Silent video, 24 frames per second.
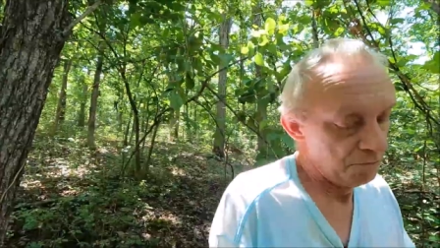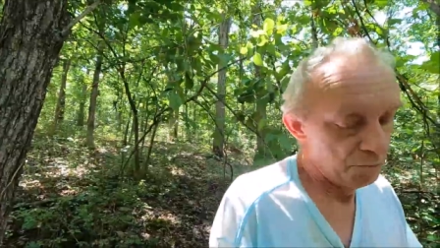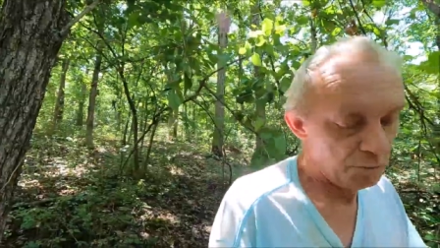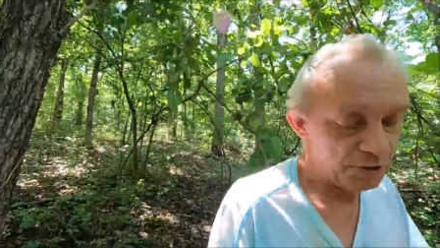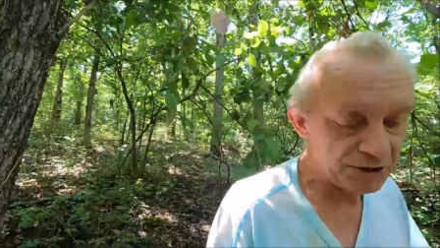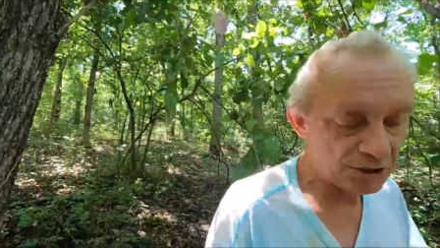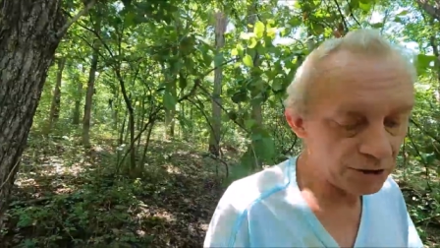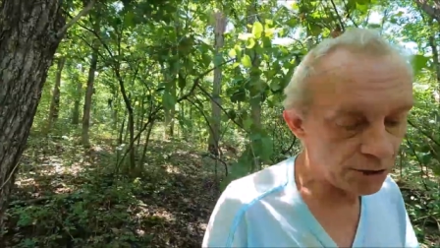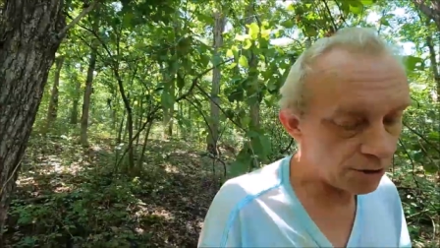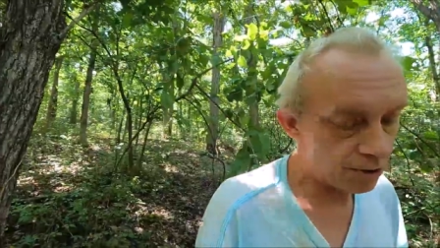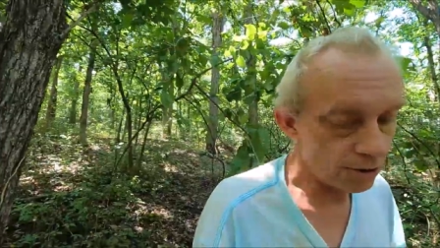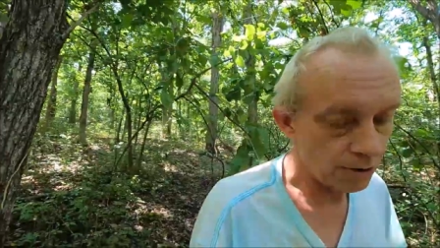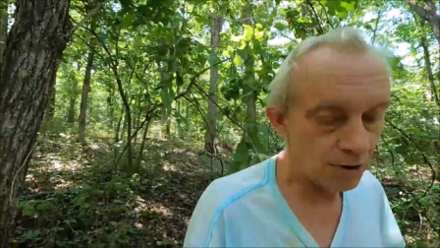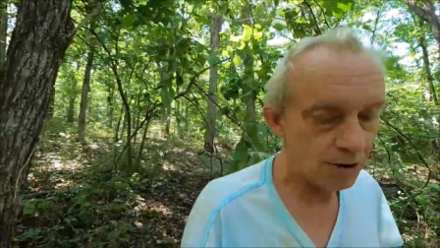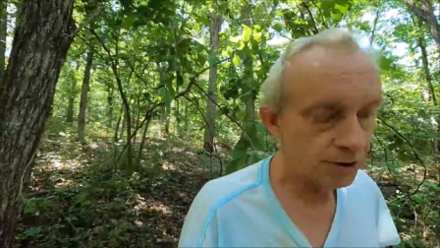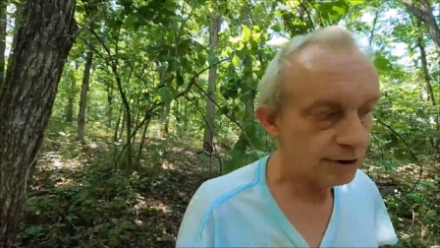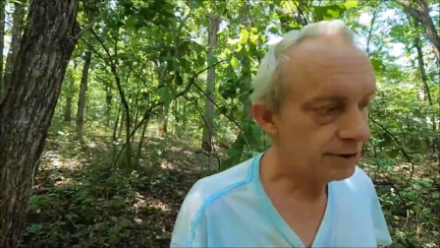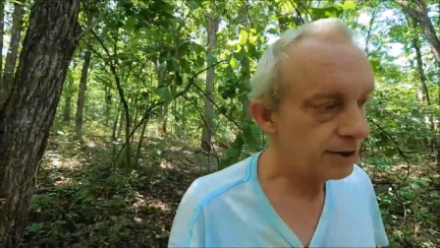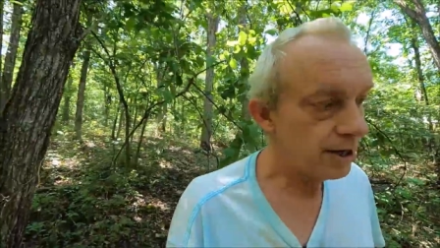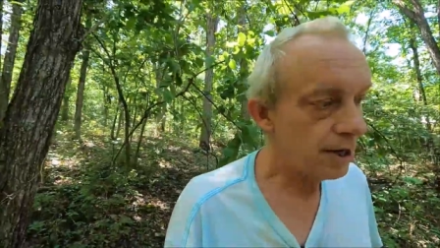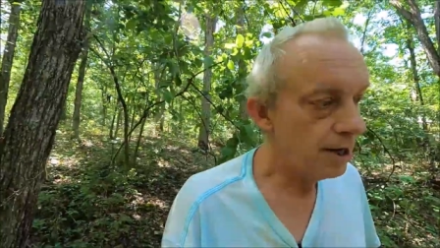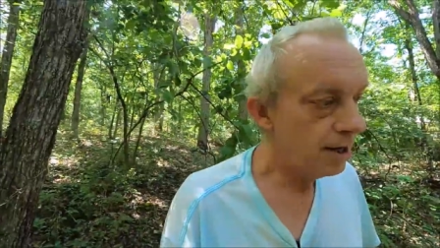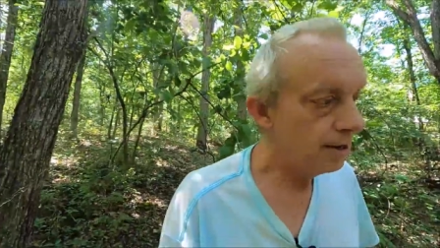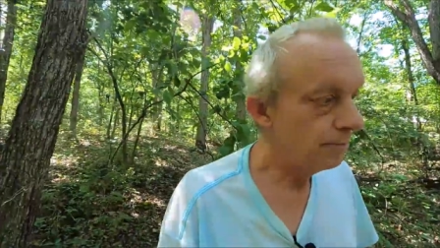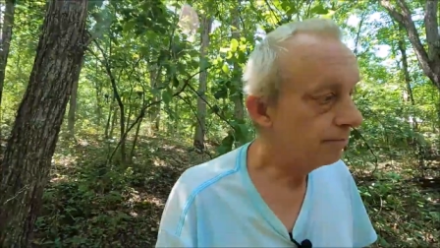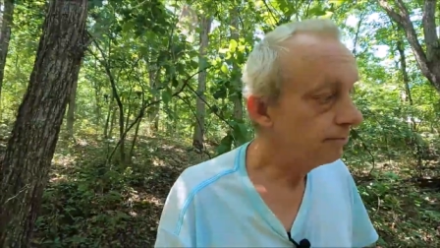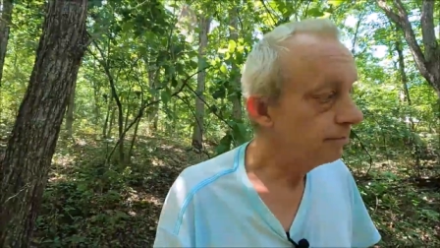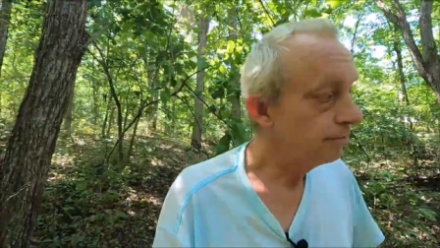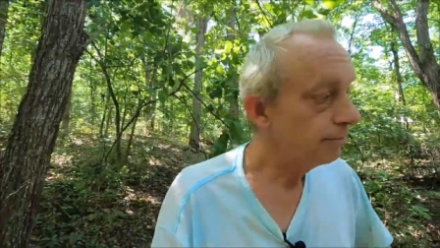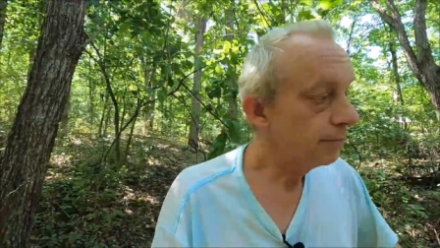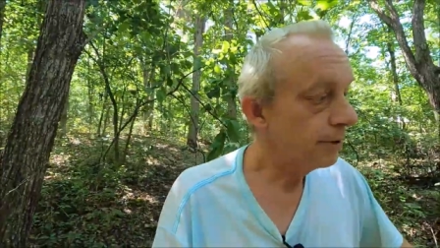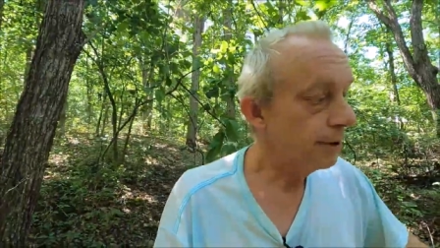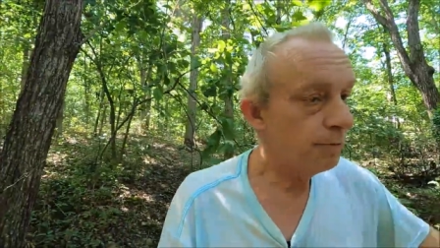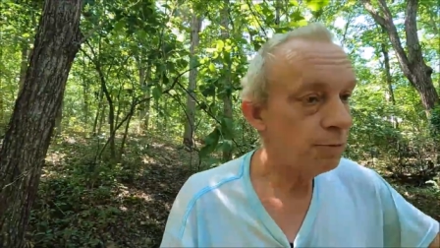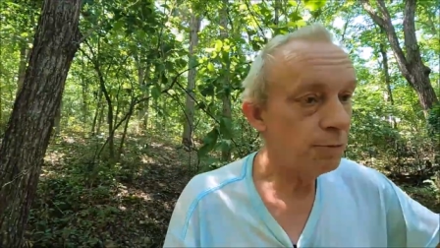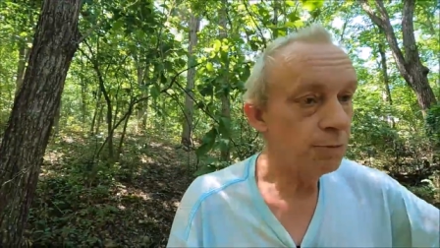We saw it all the time.
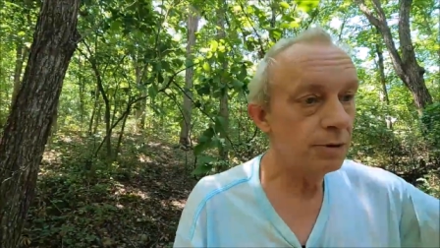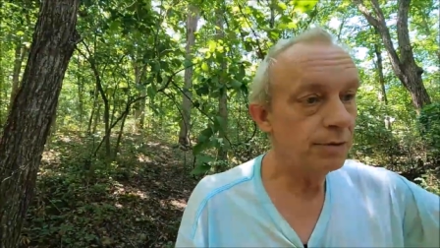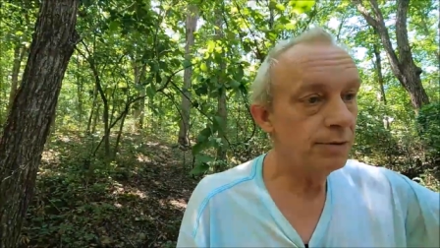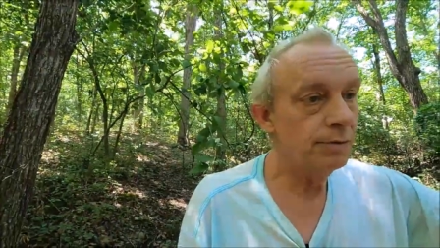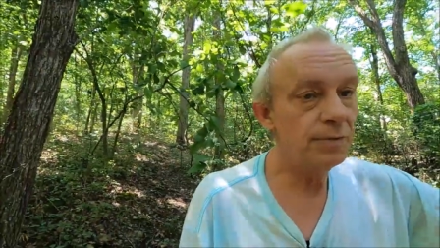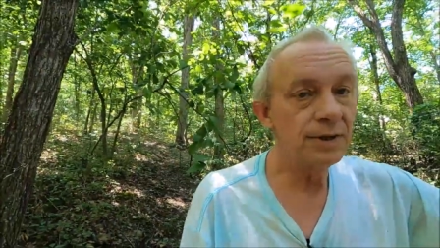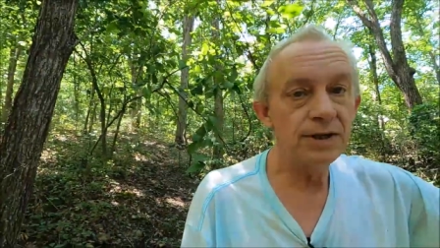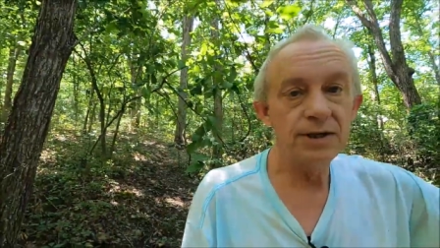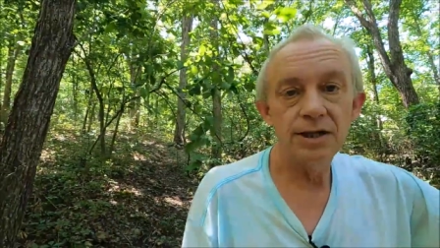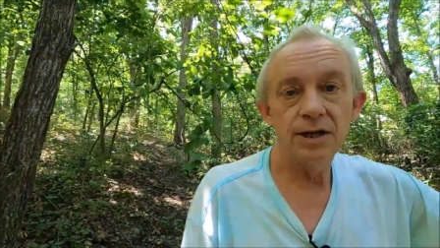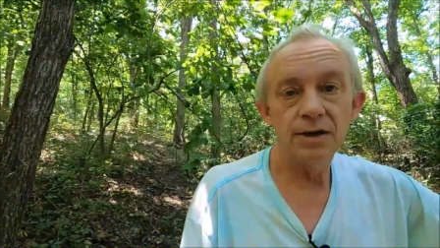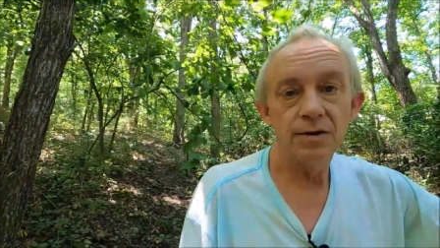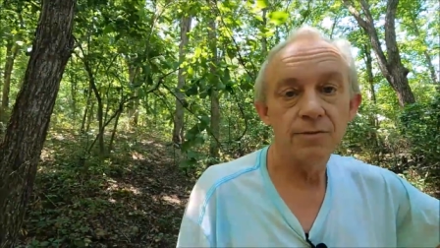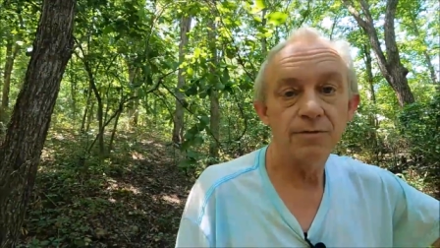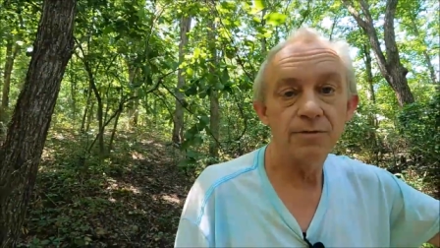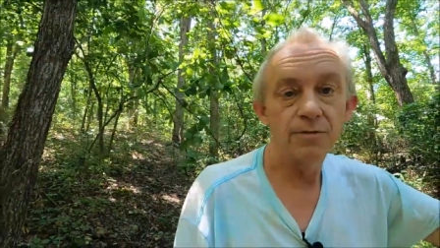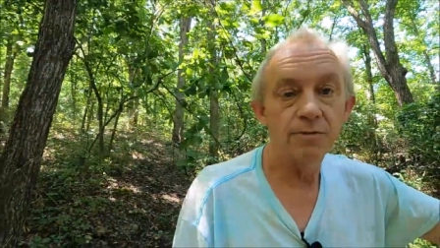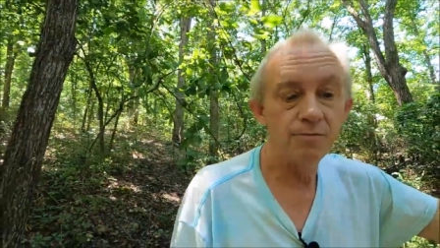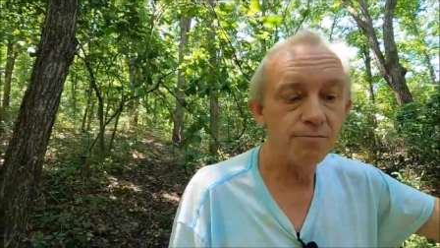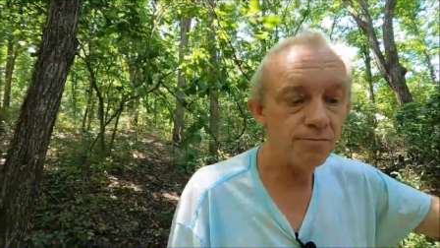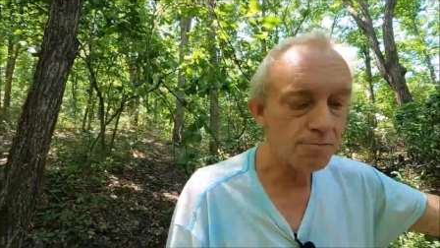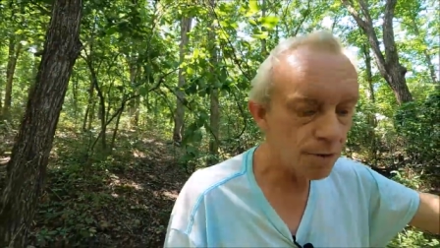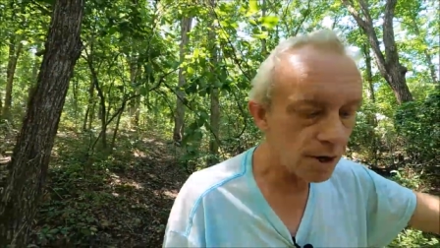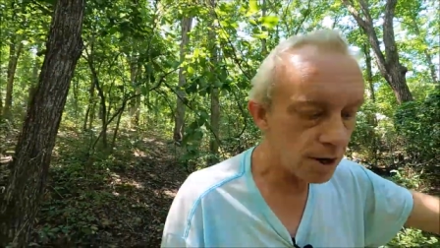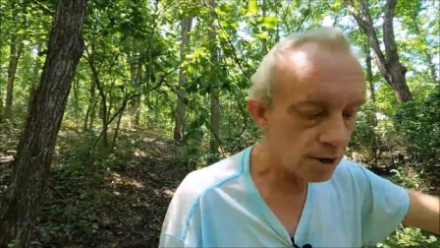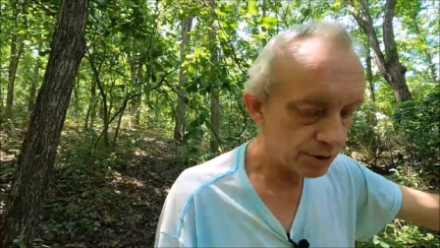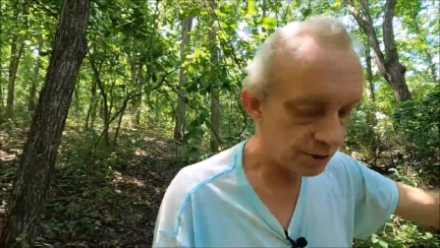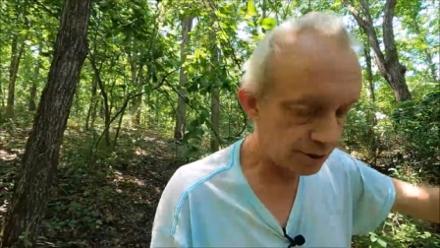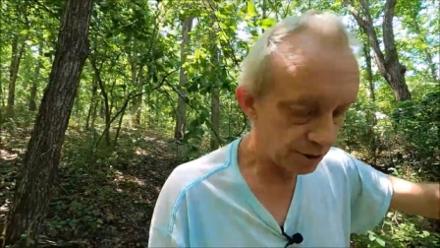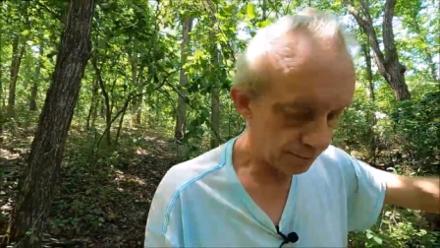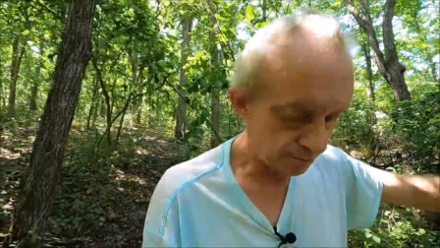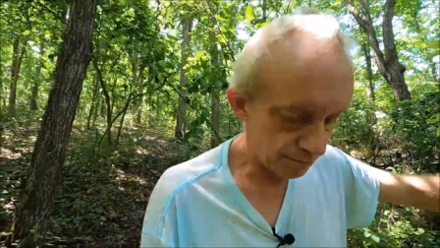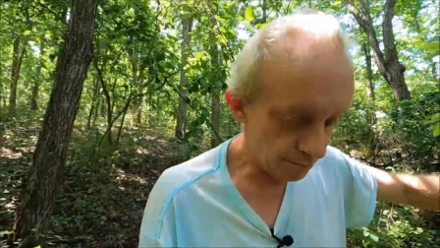People would have been there for months